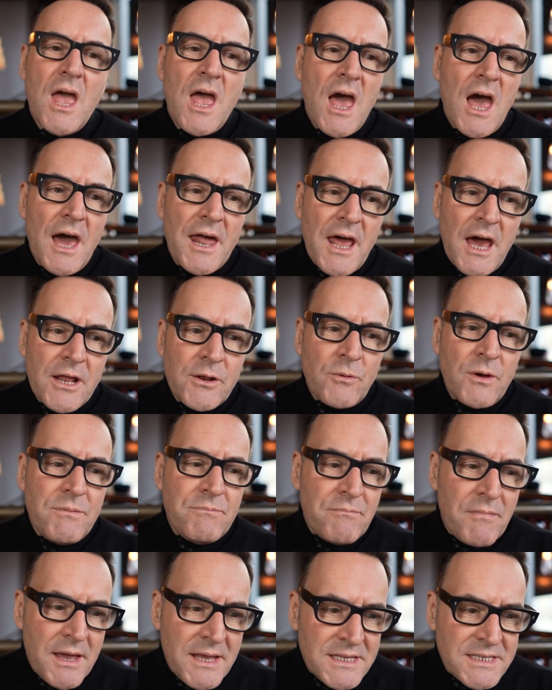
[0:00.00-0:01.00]
And how do we
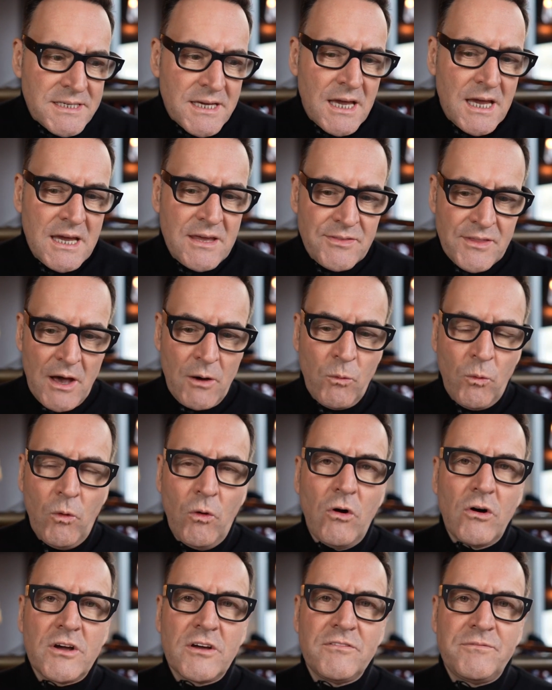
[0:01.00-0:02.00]
maintain that
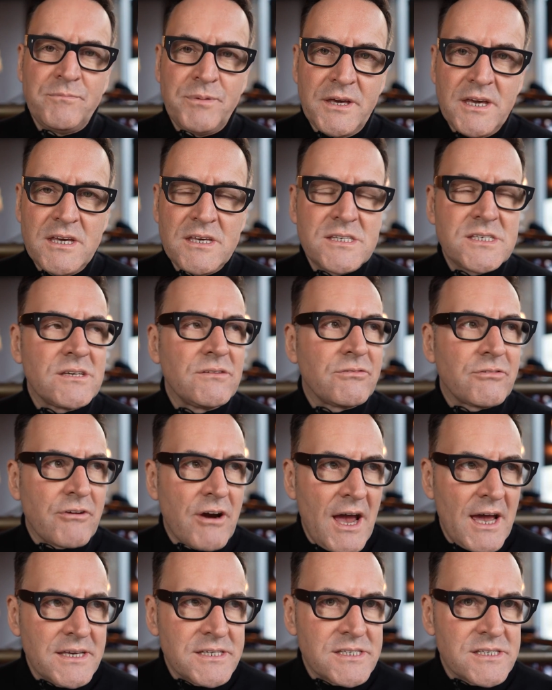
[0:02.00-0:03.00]
walk of peace and
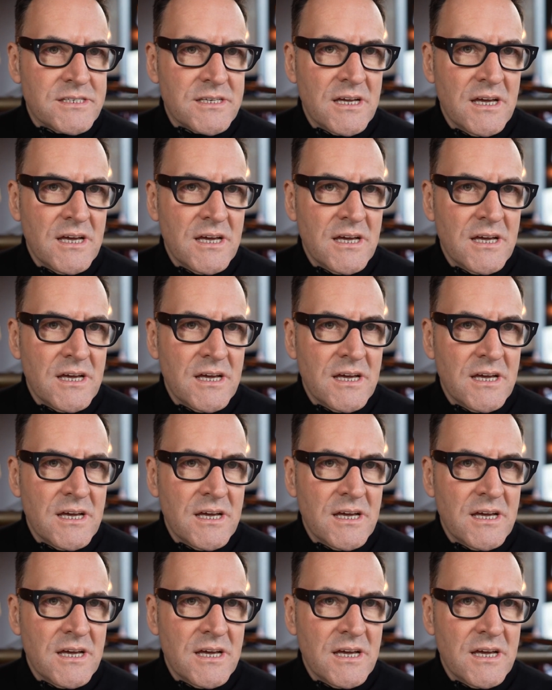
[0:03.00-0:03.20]
rest?